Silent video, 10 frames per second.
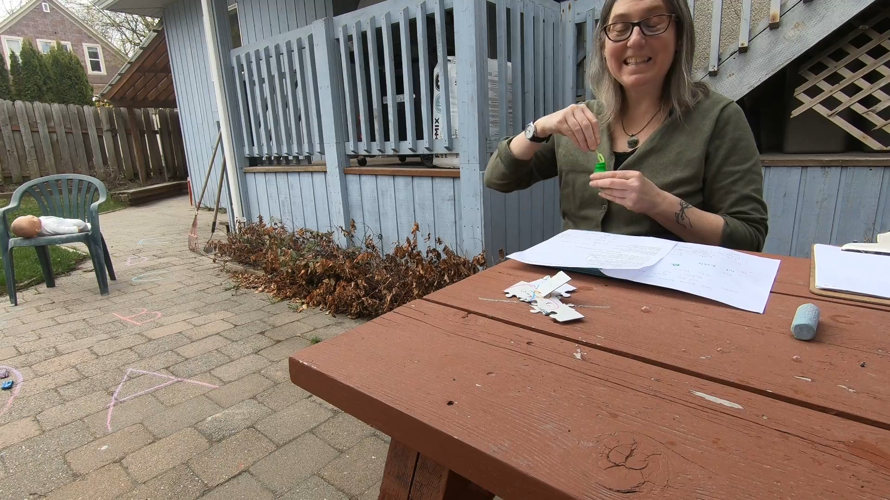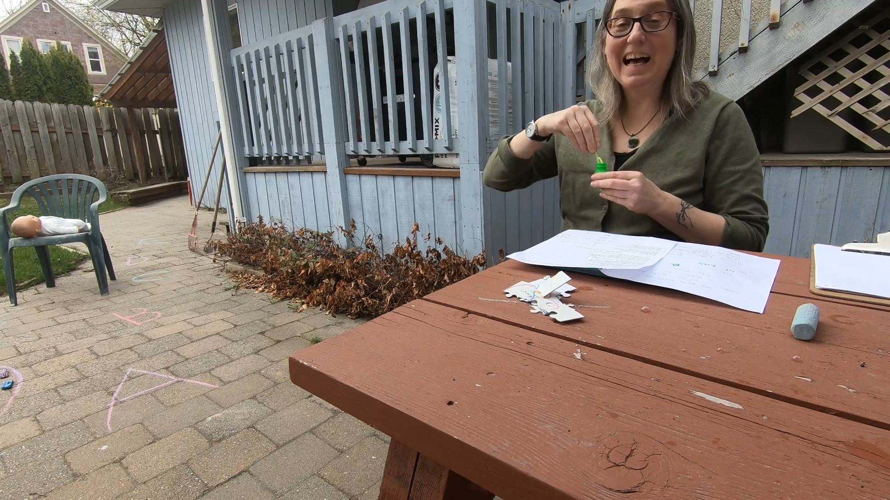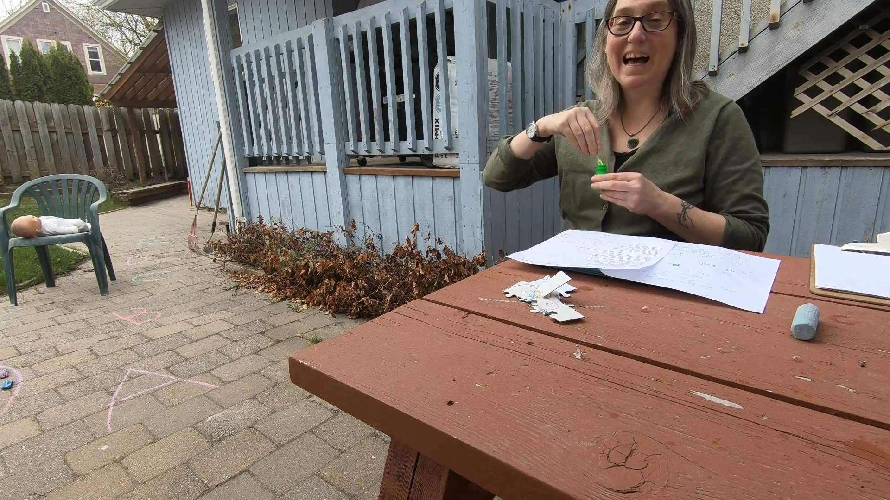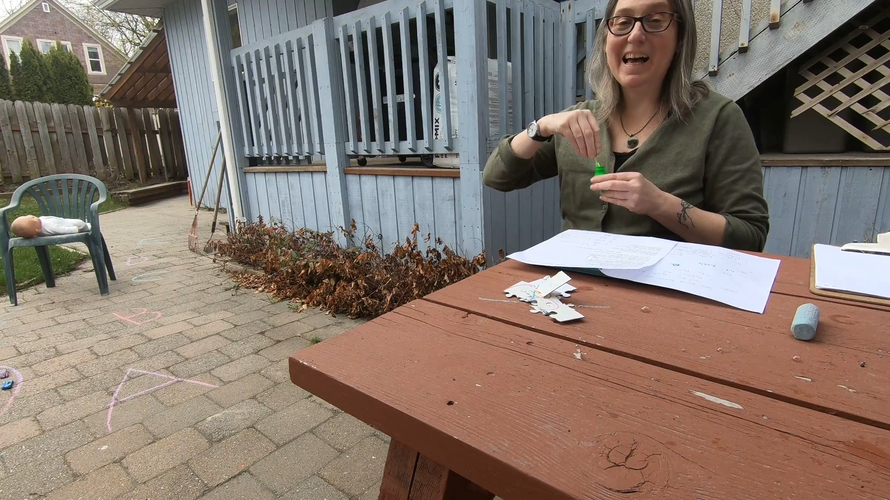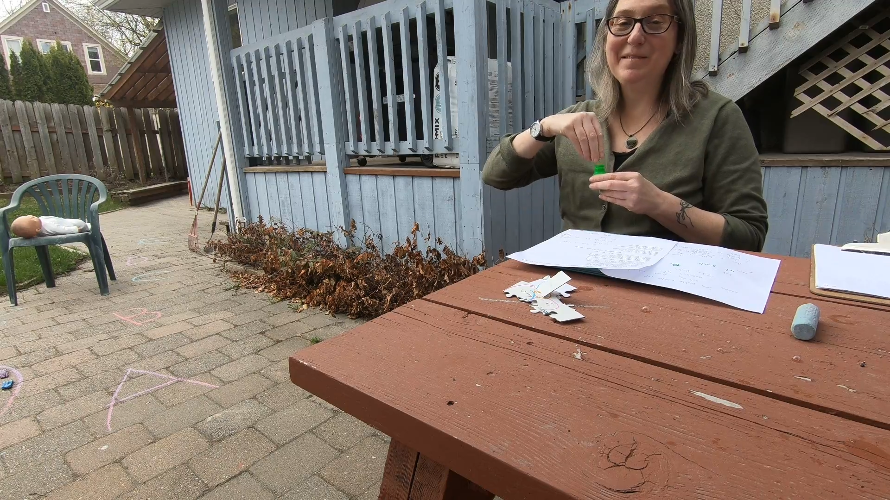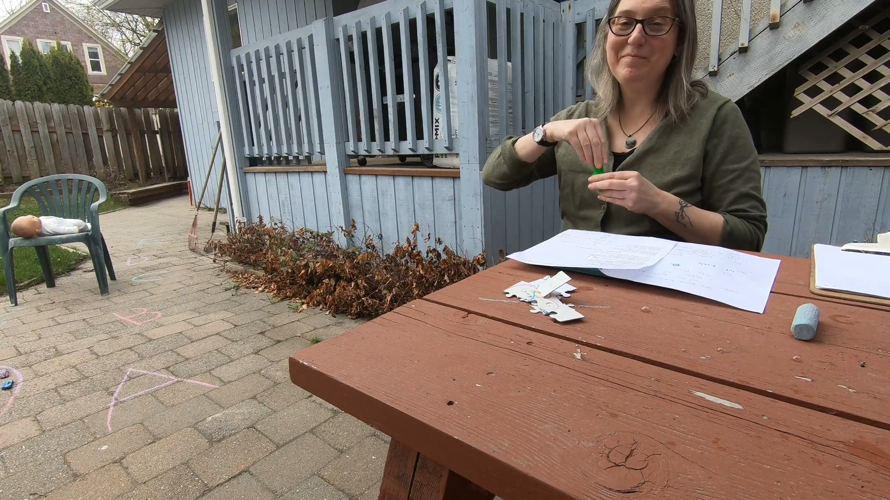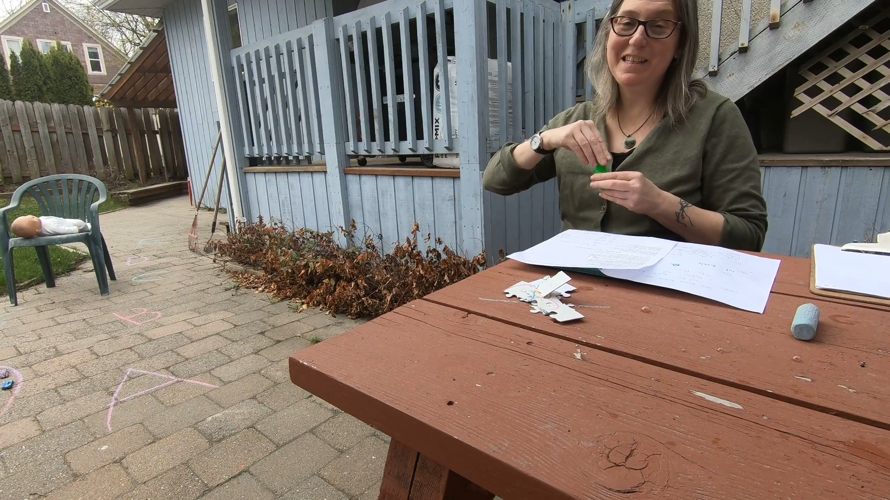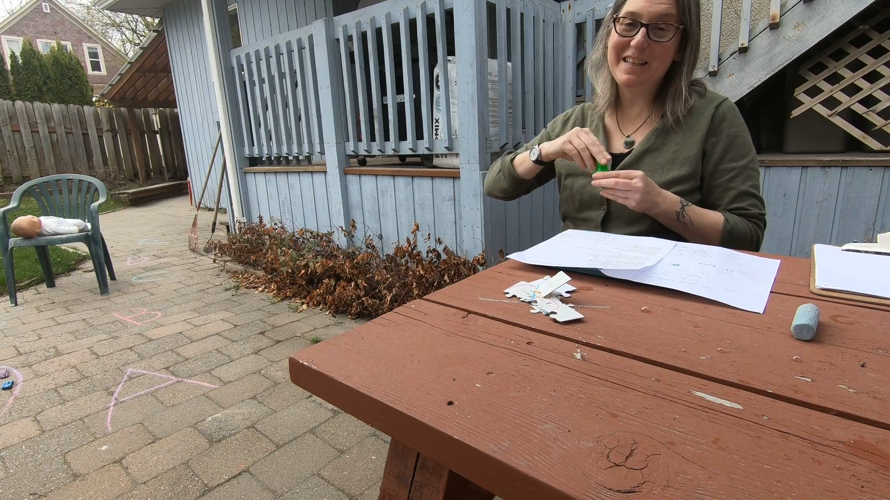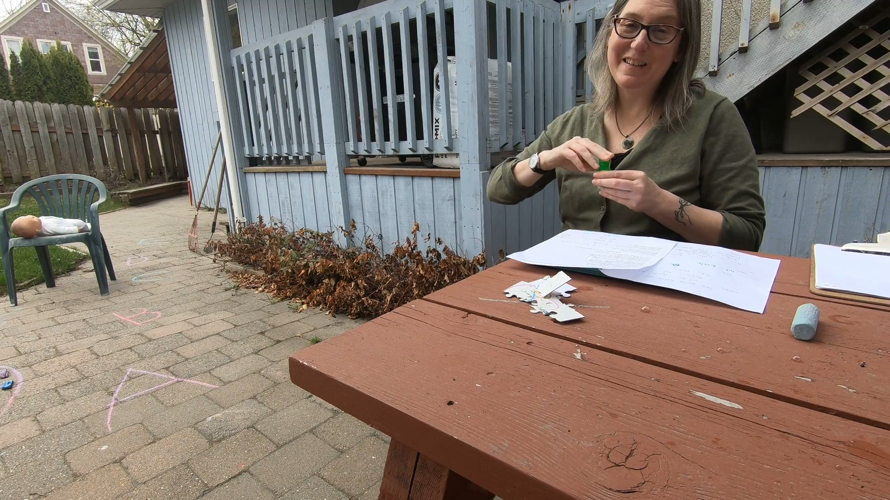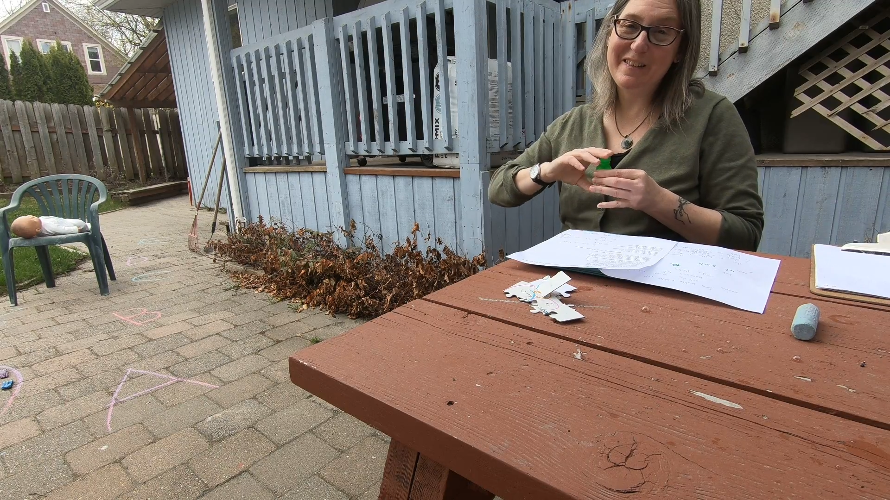time
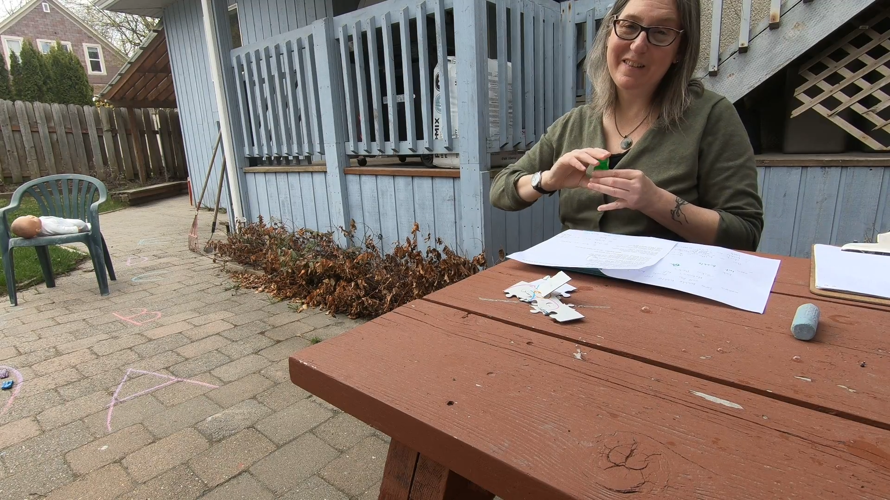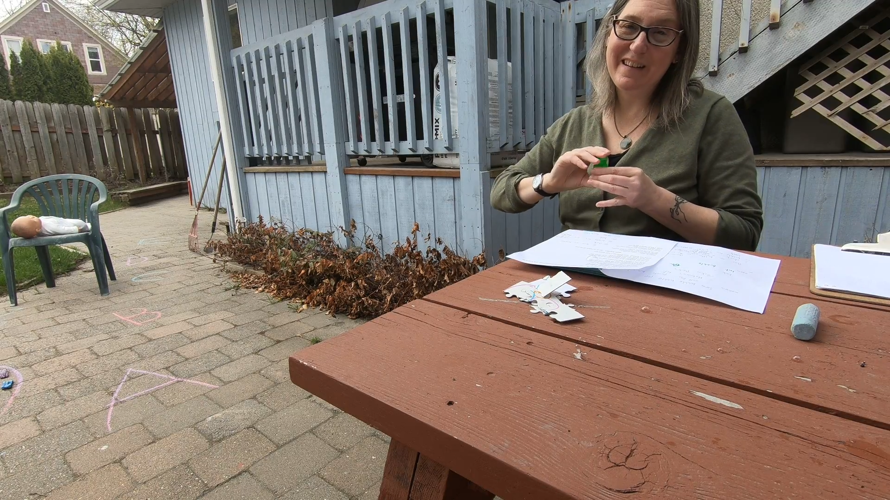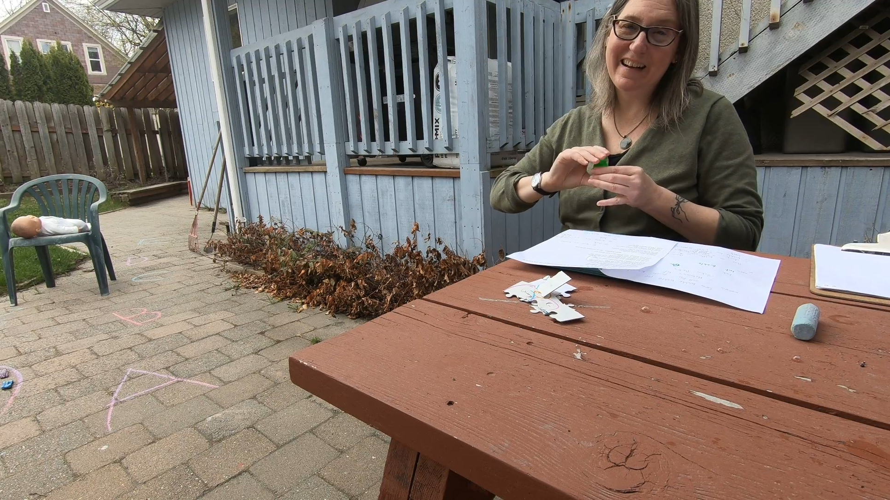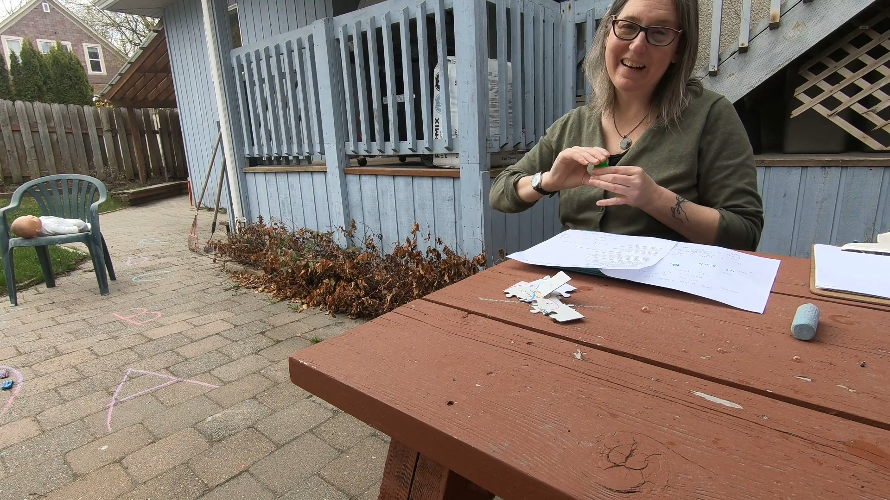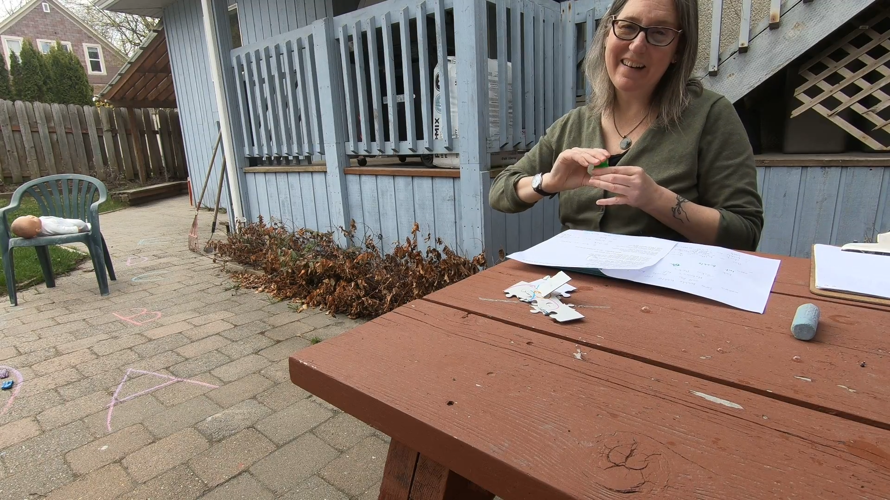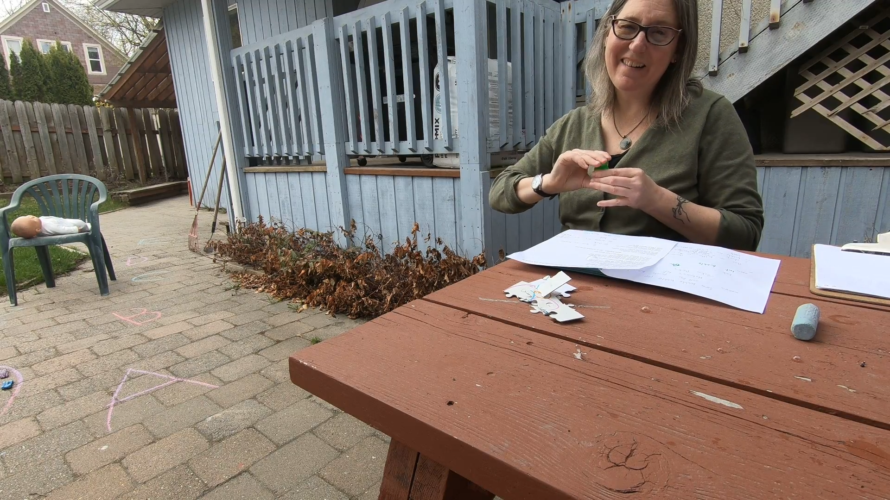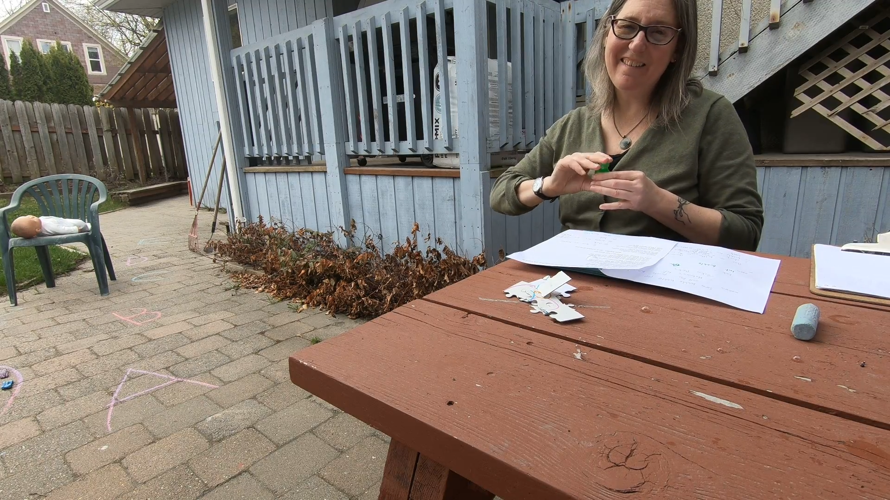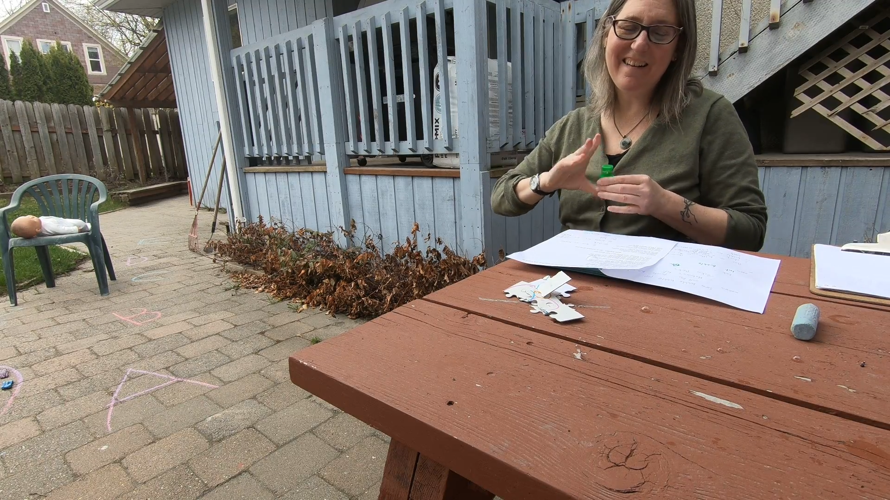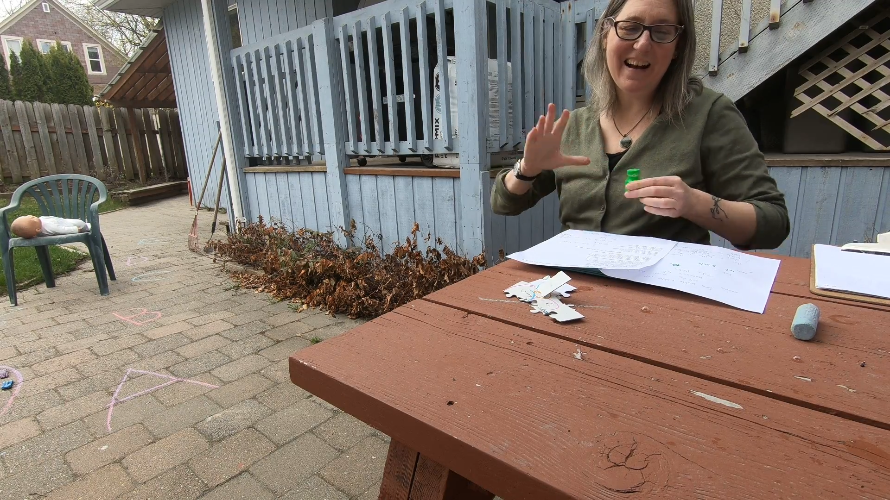to go,